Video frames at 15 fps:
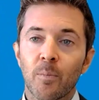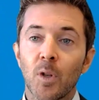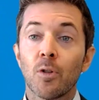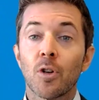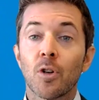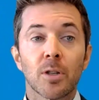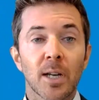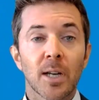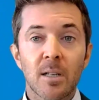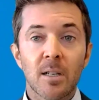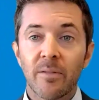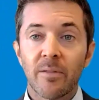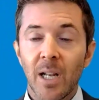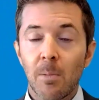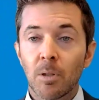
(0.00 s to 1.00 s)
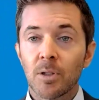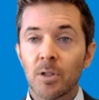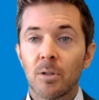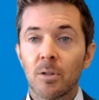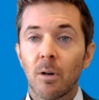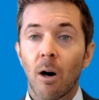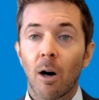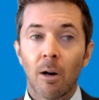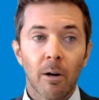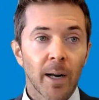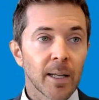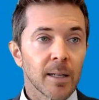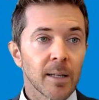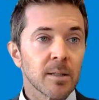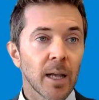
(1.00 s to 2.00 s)
unit trust is available to
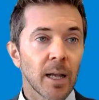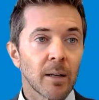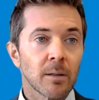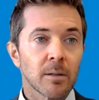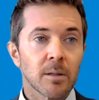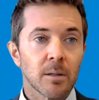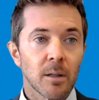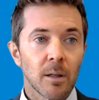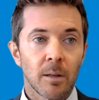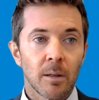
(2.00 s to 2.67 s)
RAs and